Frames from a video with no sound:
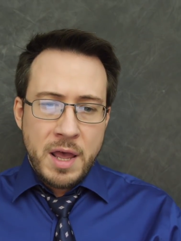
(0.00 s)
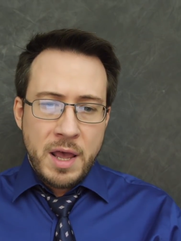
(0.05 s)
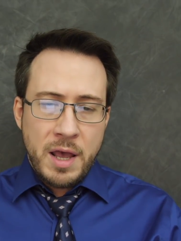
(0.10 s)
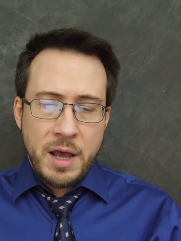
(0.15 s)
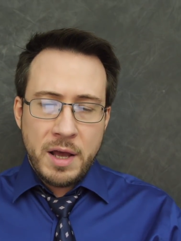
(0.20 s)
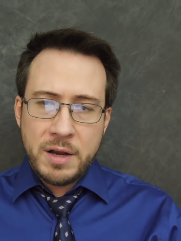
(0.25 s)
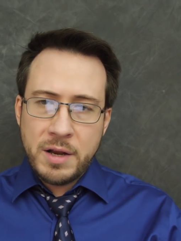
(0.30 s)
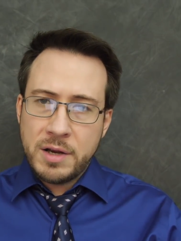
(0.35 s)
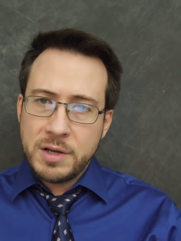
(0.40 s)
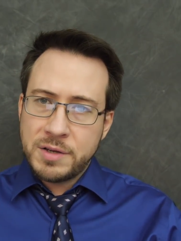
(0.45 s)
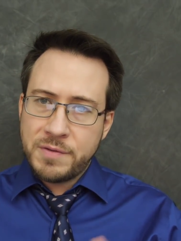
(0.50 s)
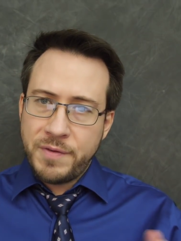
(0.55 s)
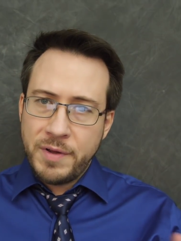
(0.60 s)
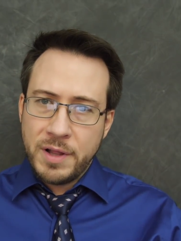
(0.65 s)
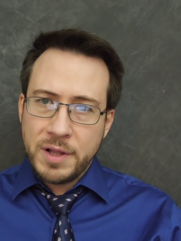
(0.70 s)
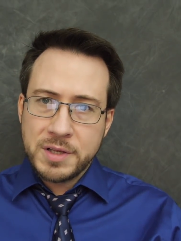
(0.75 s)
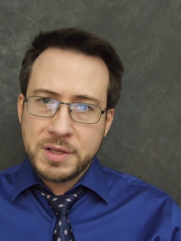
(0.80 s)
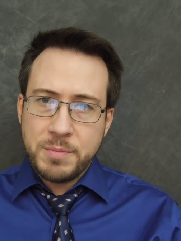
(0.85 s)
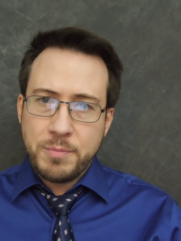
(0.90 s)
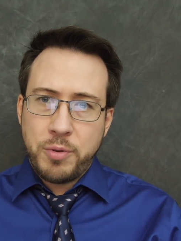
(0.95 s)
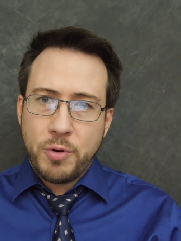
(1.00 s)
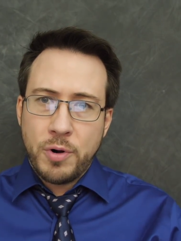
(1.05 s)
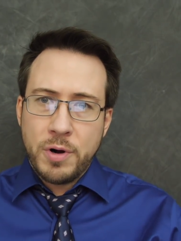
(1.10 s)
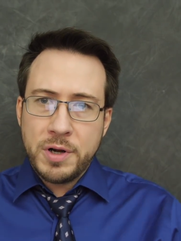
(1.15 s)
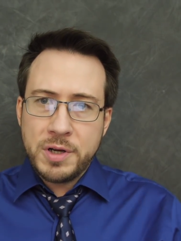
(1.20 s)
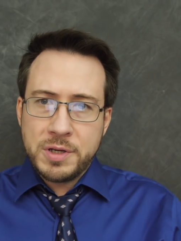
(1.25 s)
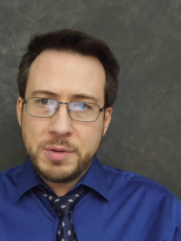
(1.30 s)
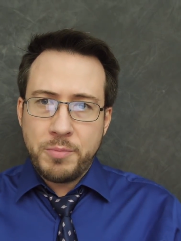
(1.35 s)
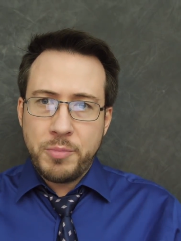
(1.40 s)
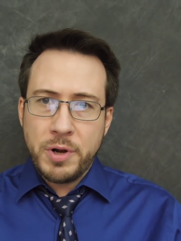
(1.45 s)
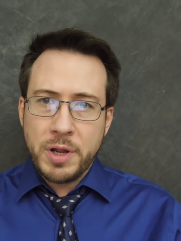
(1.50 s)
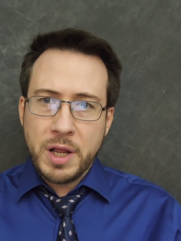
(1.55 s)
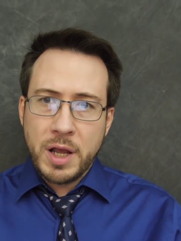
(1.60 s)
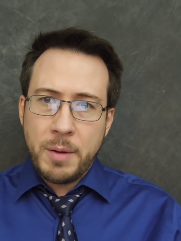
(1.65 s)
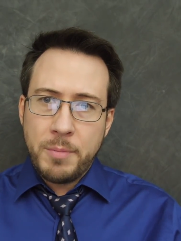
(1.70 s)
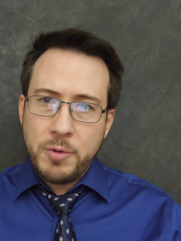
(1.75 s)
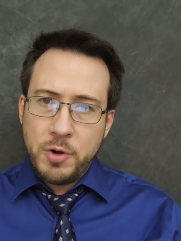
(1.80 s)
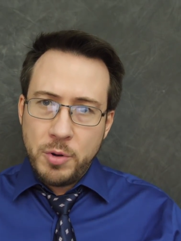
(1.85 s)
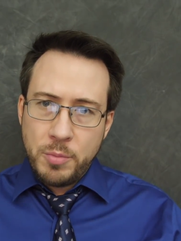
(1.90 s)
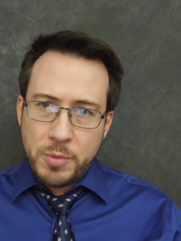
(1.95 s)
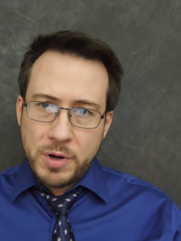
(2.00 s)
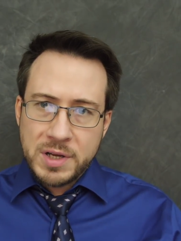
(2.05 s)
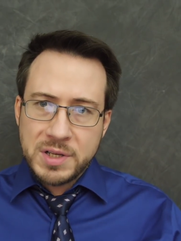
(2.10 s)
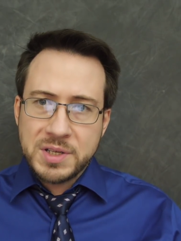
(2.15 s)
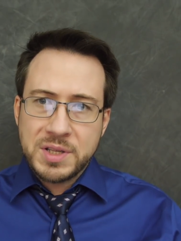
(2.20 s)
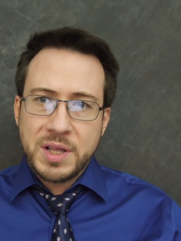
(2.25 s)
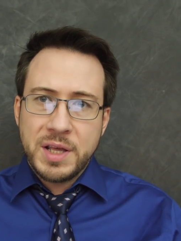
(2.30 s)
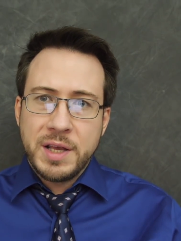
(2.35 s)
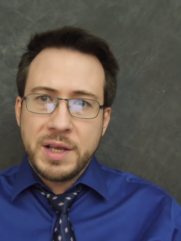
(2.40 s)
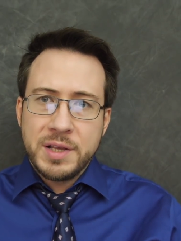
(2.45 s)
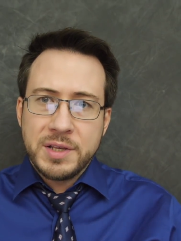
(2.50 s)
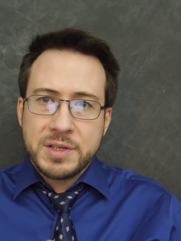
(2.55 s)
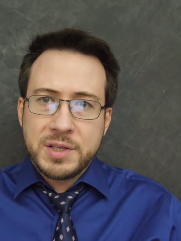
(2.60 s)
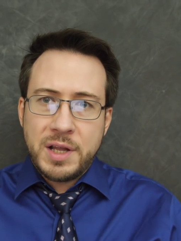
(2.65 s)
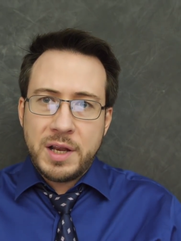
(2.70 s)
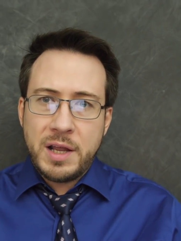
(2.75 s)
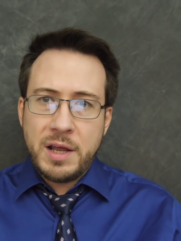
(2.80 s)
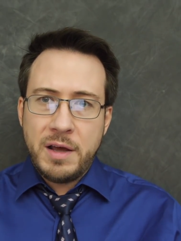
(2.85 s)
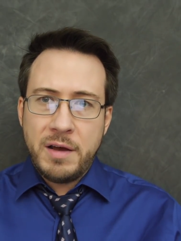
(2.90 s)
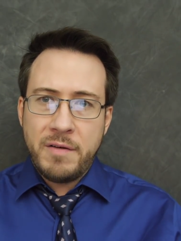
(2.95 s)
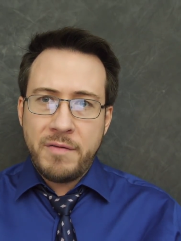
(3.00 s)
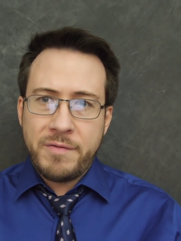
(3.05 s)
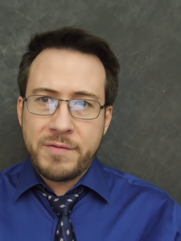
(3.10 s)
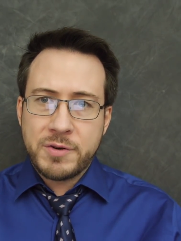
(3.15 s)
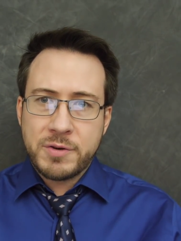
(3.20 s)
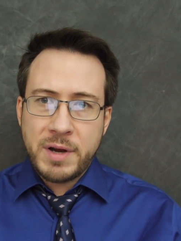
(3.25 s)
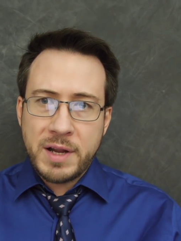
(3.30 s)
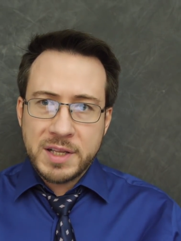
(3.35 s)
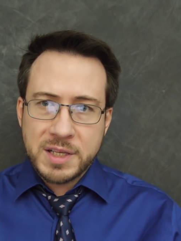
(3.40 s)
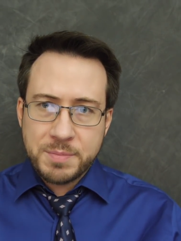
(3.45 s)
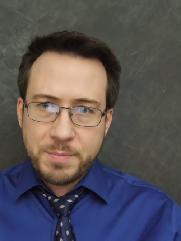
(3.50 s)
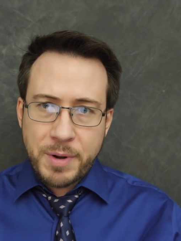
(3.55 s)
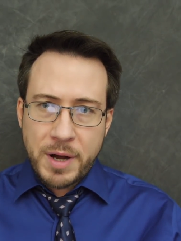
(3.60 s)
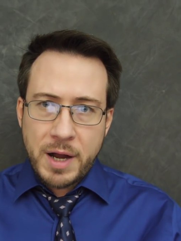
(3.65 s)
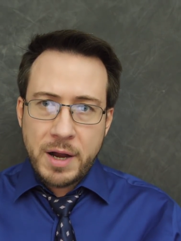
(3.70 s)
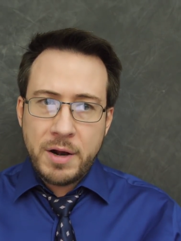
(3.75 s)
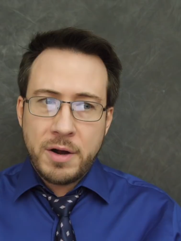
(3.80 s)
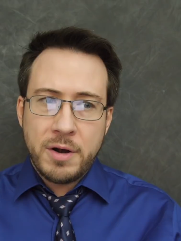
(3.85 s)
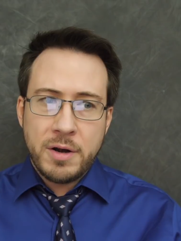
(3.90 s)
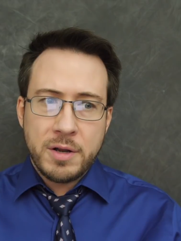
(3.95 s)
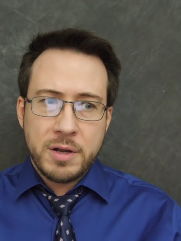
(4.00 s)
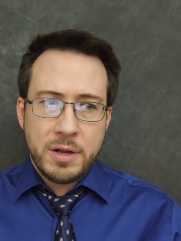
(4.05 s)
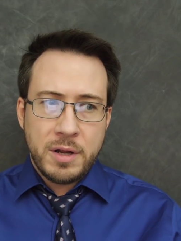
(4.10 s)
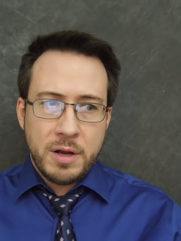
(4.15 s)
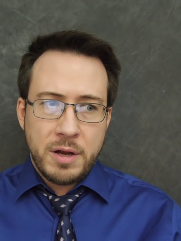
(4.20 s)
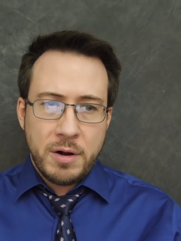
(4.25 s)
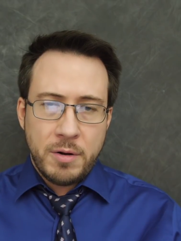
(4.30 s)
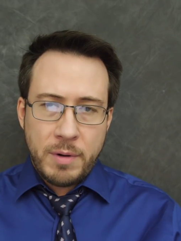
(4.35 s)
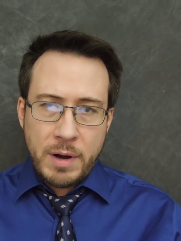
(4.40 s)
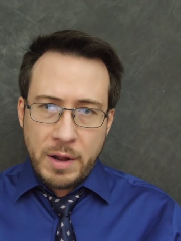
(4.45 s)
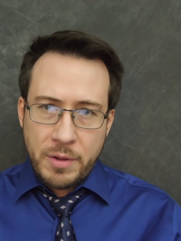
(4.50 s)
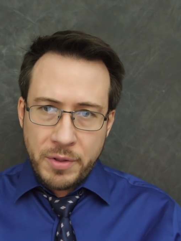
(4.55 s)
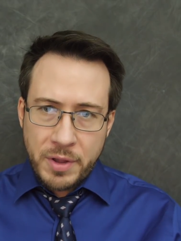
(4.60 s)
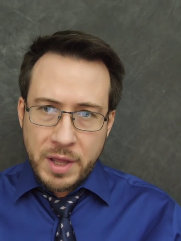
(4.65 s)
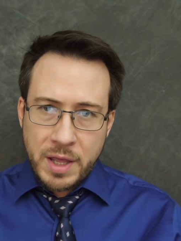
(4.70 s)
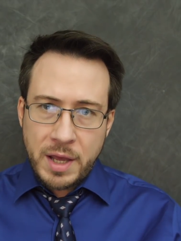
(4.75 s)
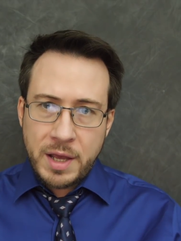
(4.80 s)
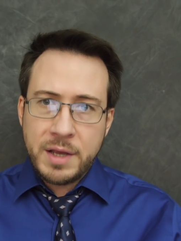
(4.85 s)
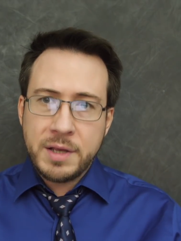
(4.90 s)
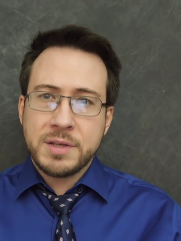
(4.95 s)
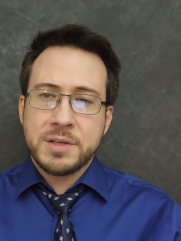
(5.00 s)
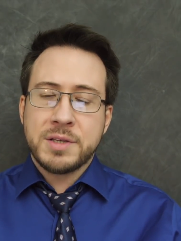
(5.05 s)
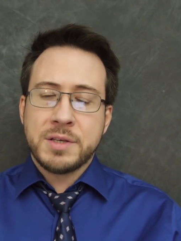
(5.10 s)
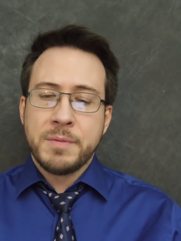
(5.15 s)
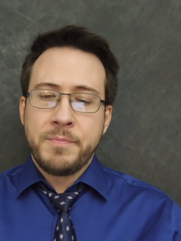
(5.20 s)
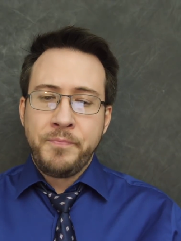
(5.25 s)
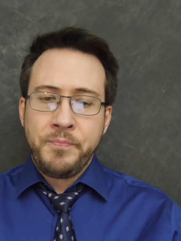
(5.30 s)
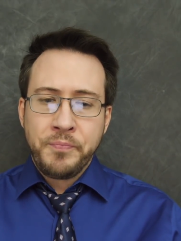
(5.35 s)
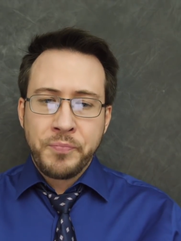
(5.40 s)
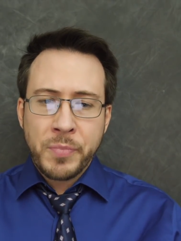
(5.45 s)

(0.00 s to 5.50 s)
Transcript: and I just feel it's important to bring up numerous things that have transpired around the case.